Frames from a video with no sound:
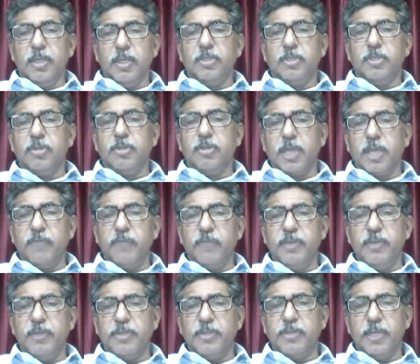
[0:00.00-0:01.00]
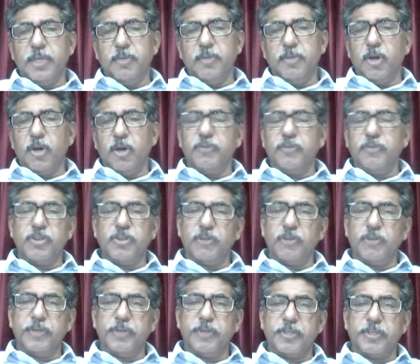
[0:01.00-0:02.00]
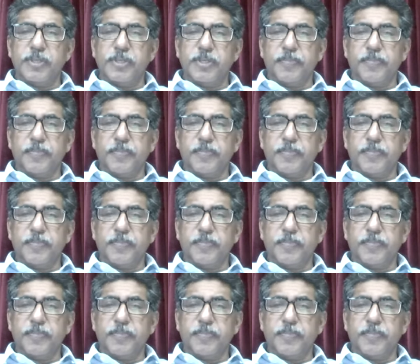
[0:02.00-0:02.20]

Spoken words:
to convince him of his offense.